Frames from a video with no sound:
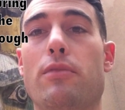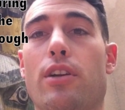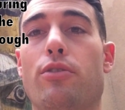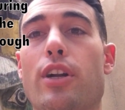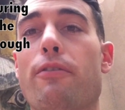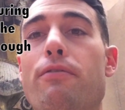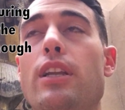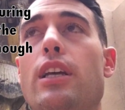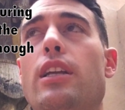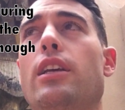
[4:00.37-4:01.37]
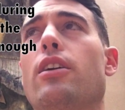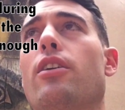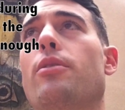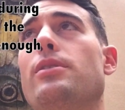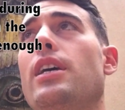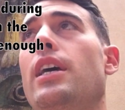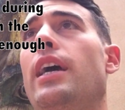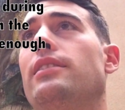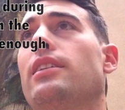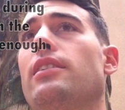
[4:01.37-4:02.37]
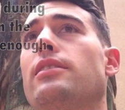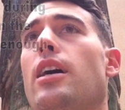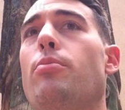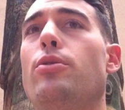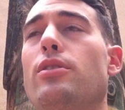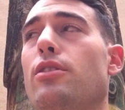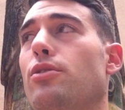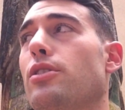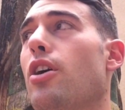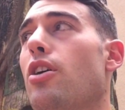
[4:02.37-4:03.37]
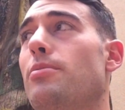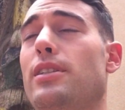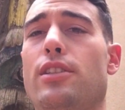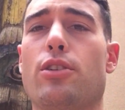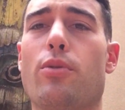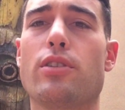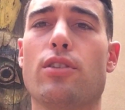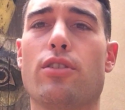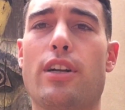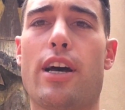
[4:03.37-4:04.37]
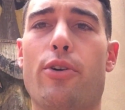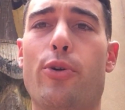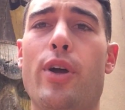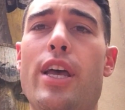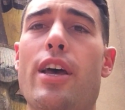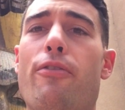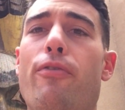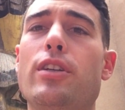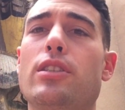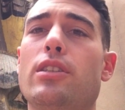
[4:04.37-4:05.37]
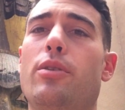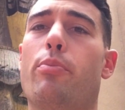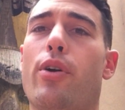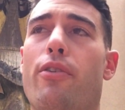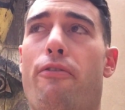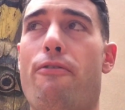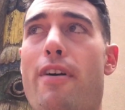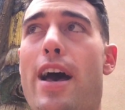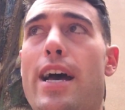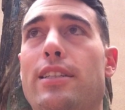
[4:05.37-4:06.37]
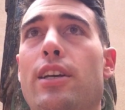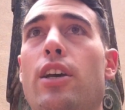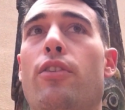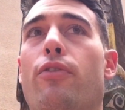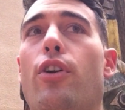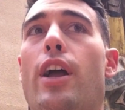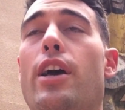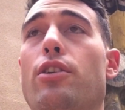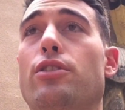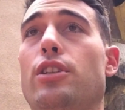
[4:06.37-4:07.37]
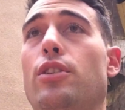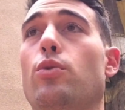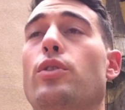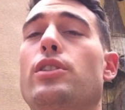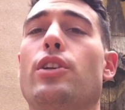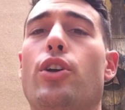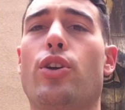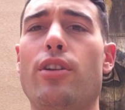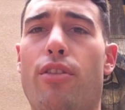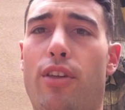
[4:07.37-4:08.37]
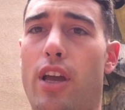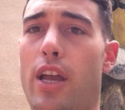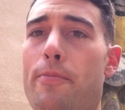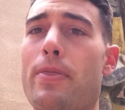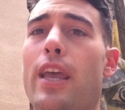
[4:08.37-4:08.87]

you're not feeding it any carbs. It's going to stop using those carbs, and it's going to learn how to efficiently burn fat for energy, which is a good thing.